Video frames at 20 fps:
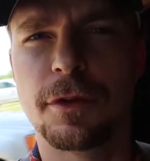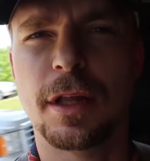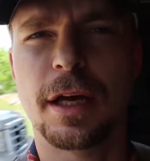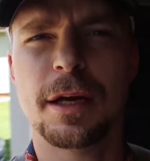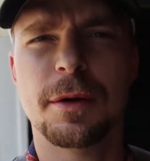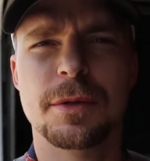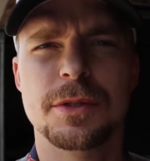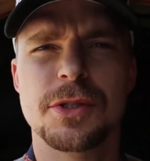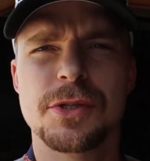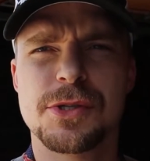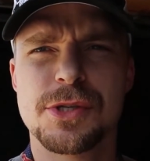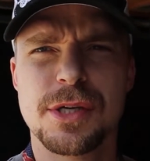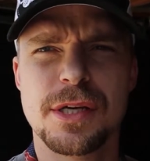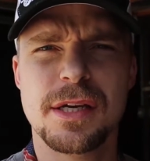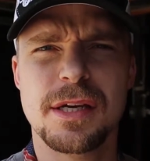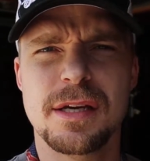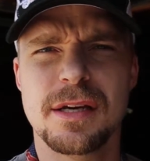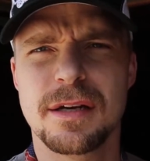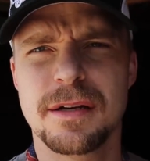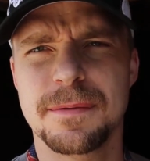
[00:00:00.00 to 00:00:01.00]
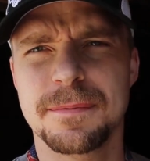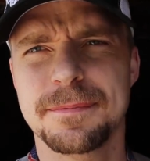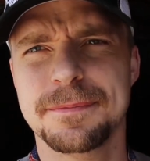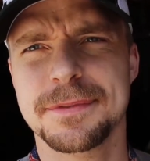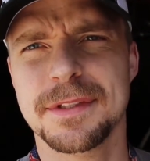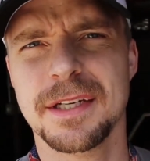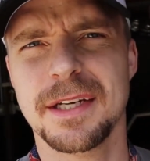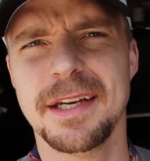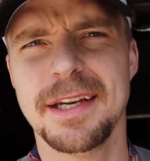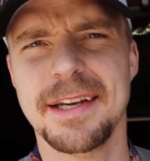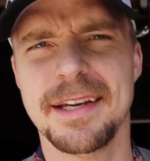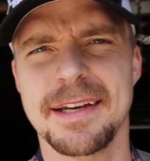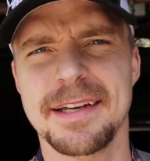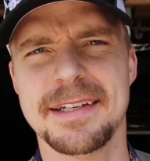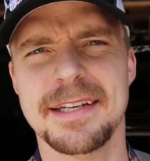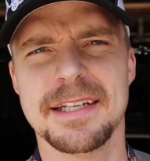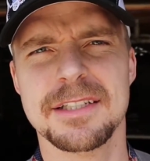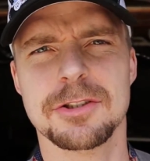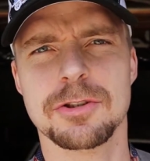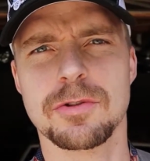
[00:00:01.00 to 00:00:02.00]
you like what you see, again, hit
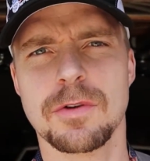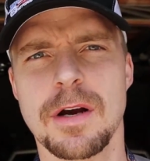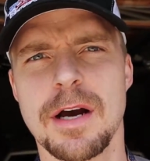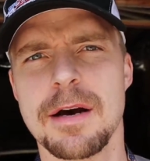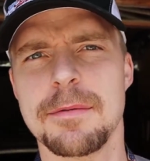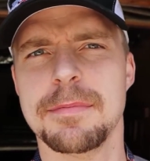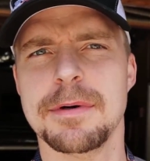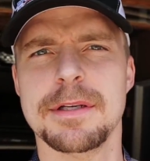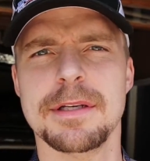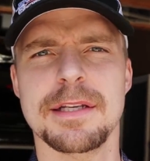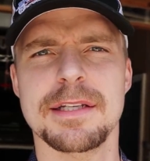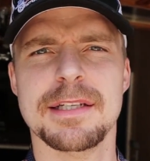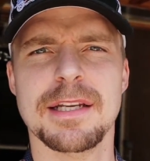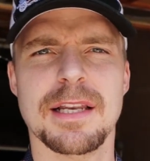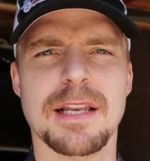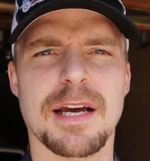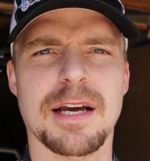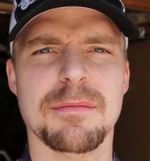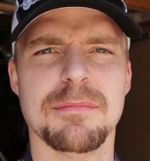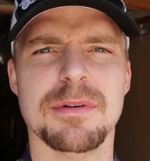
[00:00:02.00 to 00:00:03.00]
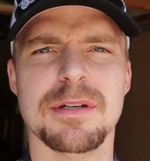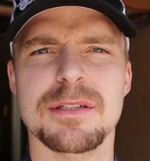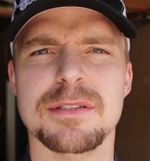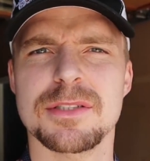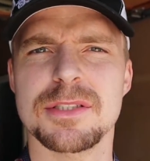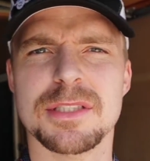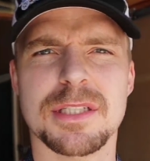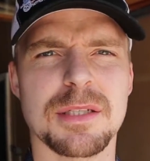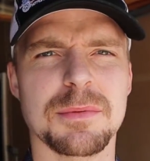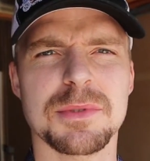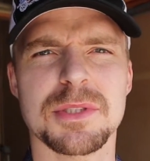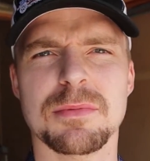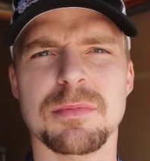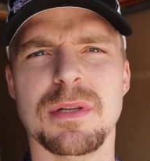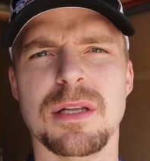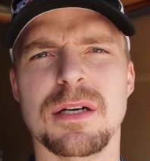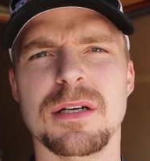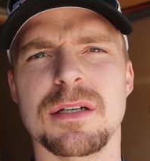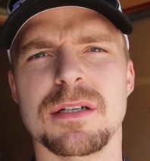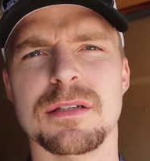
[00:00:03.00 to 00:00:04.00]
that subscribe button, hit that like button, just give me some
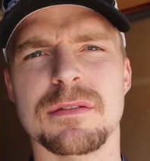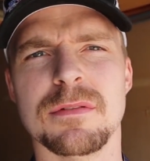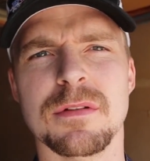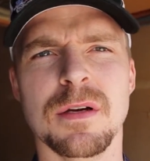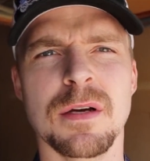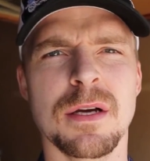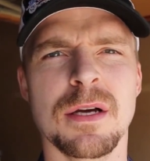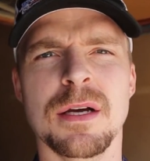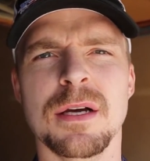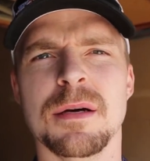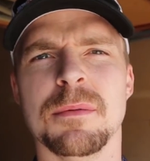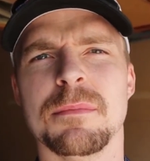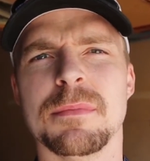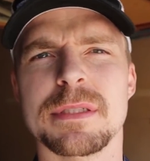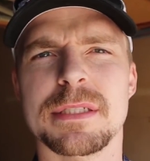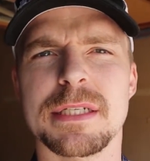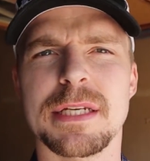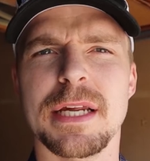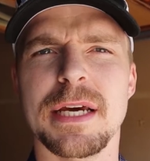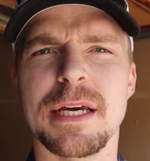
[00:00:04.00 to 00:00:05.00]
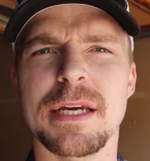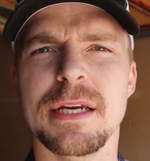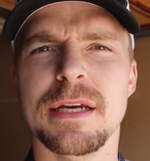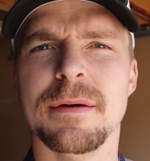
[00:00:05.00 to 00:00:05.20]
love. But today,